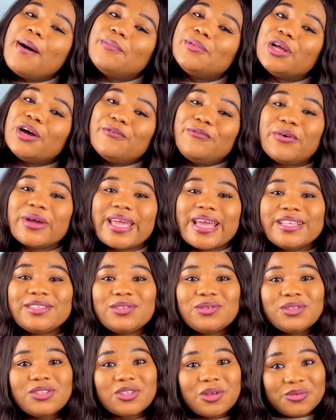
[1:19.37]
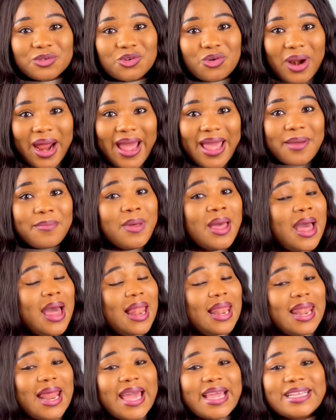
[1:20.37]
Don't forget to subscribe,
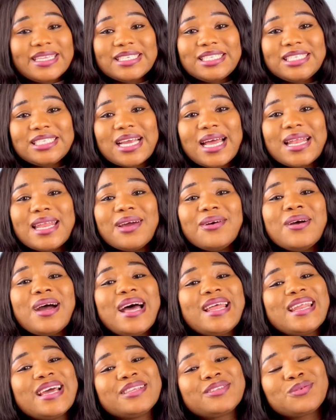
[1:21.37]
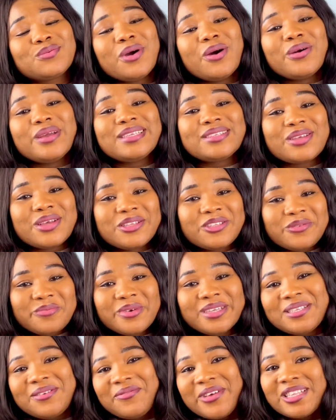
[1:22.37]
like this channel, and as well, it's going to
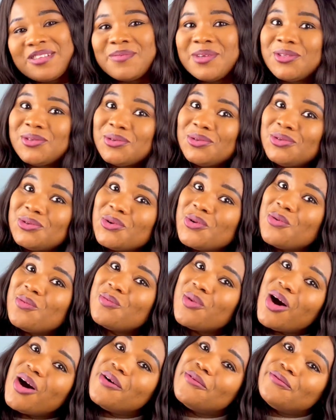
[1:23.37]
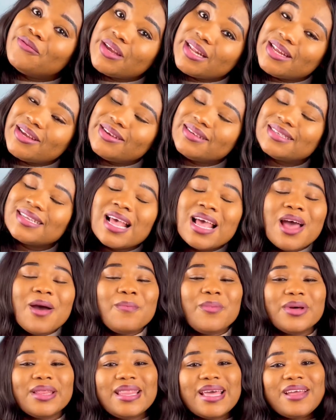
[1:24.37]
motivate me to do more videos.
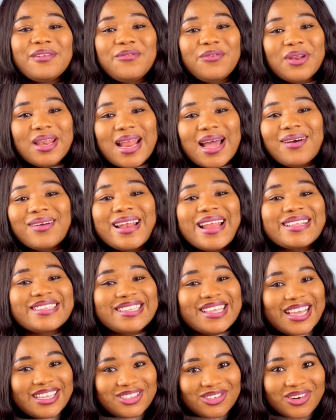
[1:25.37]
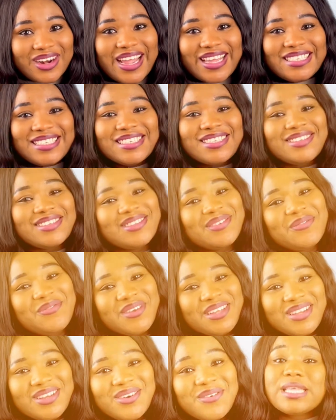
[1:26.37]
But then for now, let's get right into the
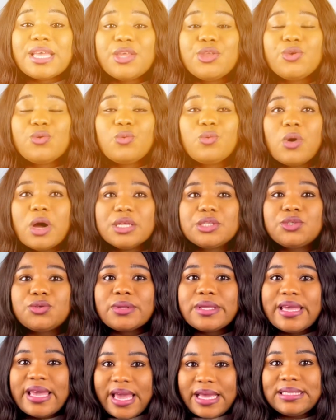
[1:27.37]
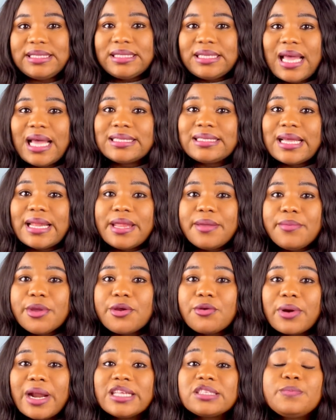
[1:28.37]
video. Thing you want to get as an
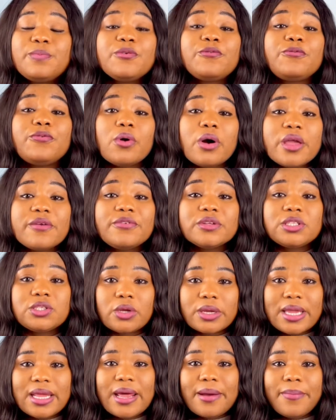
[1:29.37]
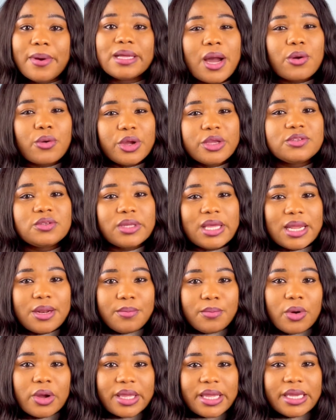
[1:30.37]
immigrant before even talking about going to get a
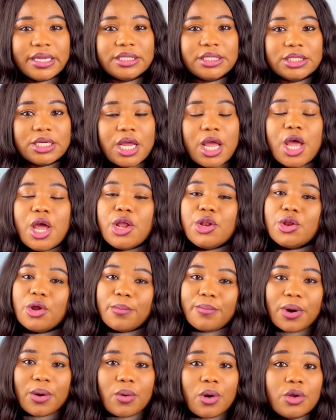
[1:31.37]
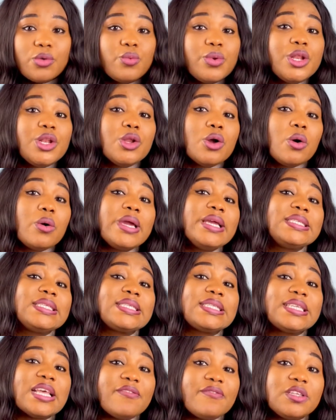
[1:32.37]
mortgage. Number one, we know it's
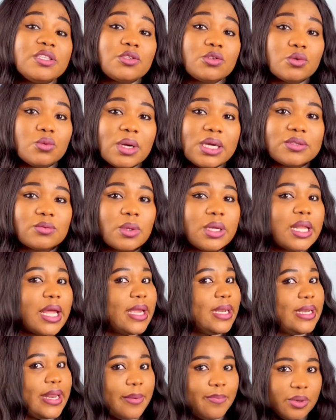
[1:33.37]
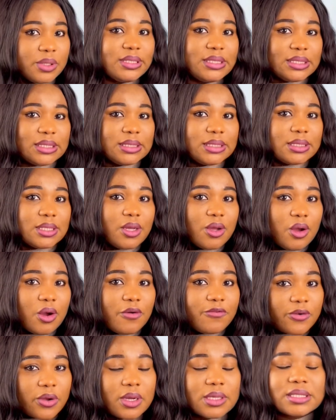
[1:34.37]
saving towards what? A deposit.
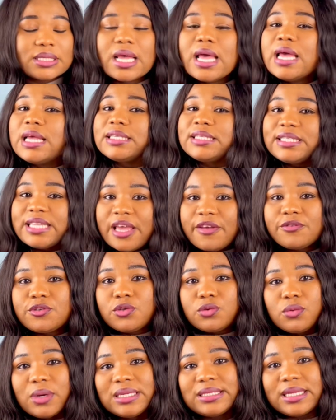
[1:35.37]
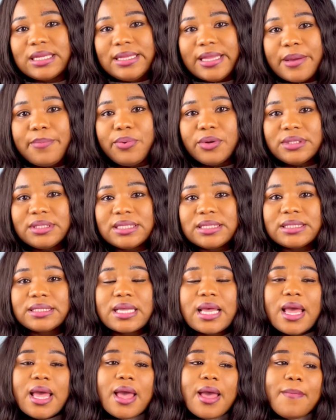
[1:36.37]
Of course, save towards a deposit.
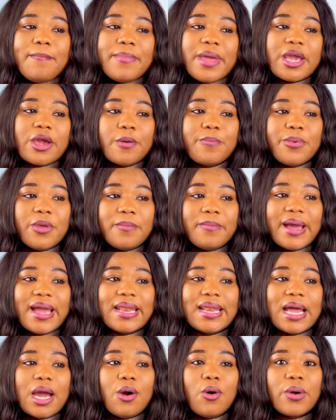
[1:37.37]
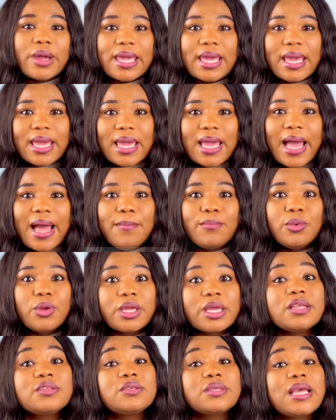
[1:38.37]
Make up your mind that, okay, I'm
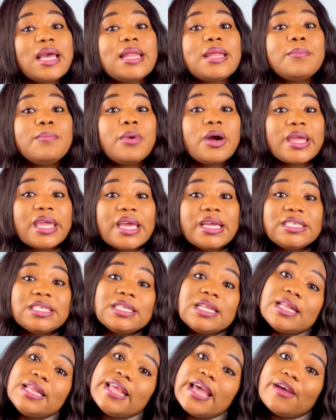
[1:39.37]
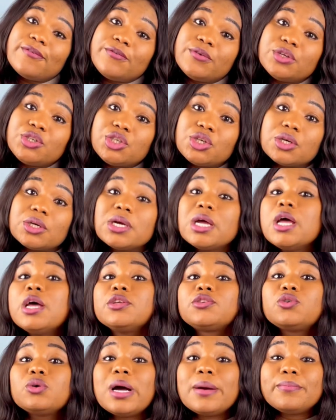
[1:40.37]
looking to get a mortgage in the near future,
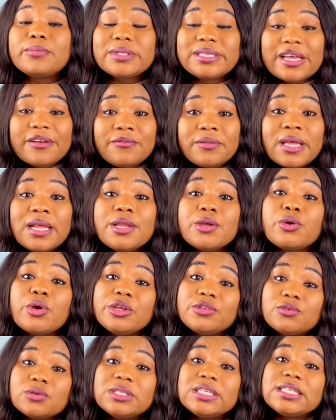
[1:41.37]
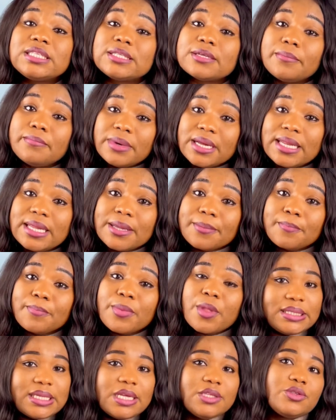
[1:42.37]
so I'm definitely going to need some money.
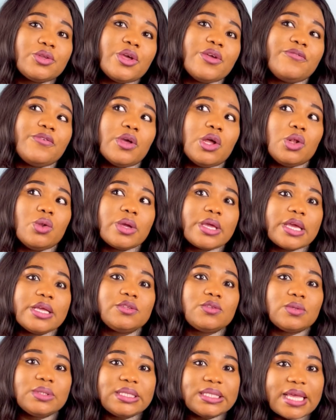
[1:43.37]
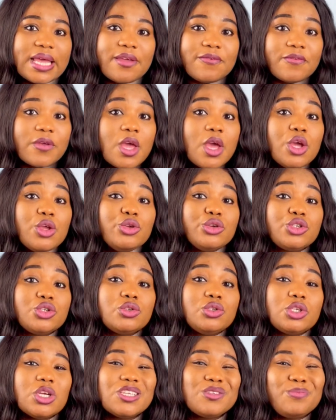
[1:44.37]
So if you're looking to save, you
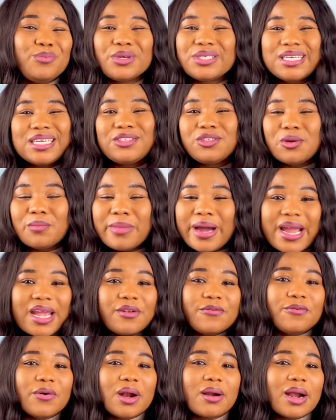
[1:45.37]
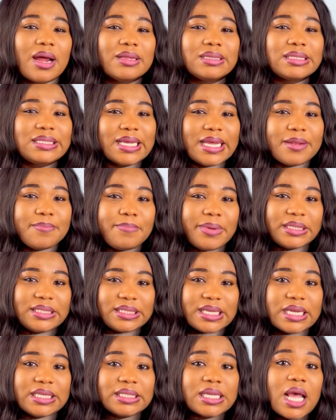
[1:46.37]
should just budget your mind for around
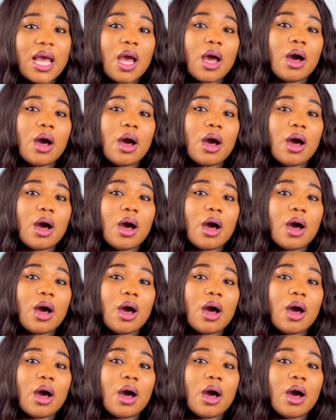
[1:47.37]
10%